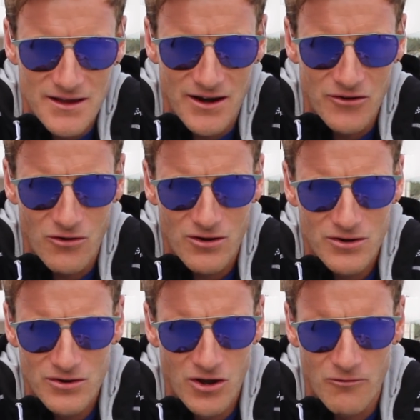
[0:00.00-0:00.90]
you know,
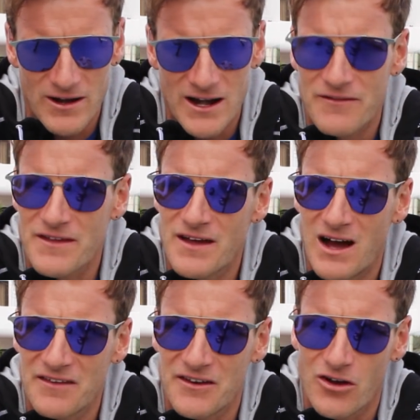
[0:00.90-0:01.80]
not really anything that
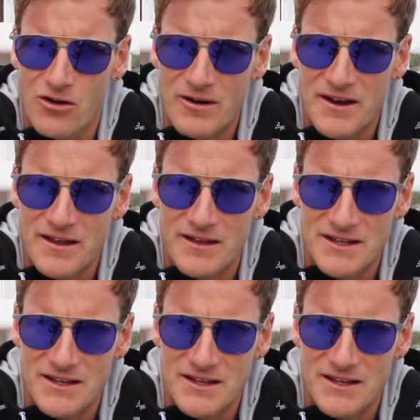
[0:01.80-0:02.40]
I didn't know already.